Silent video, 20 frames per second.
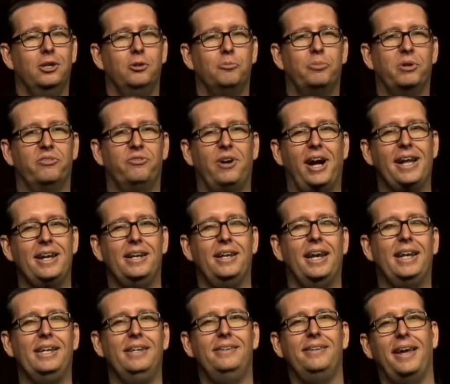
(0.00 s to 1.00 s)
provided
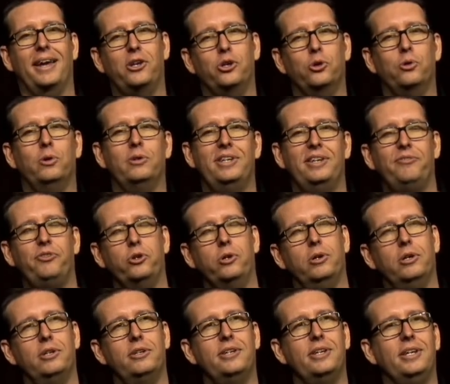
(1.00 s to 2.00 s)
any technical
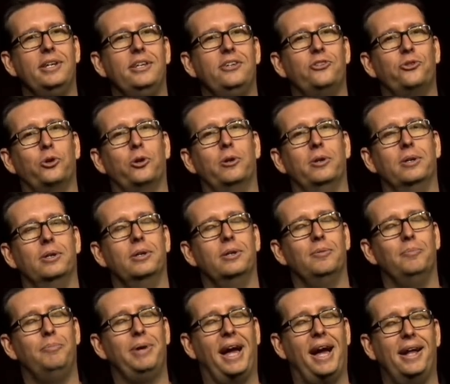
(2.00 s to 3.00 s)
difficulties or
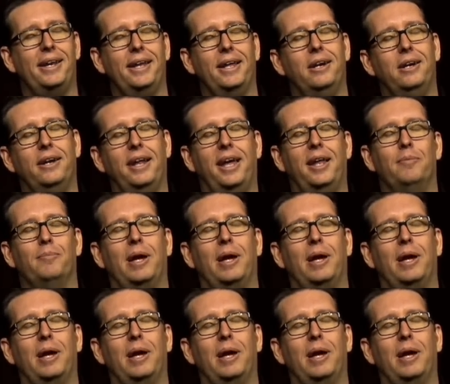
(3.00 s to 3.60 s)
bad internet.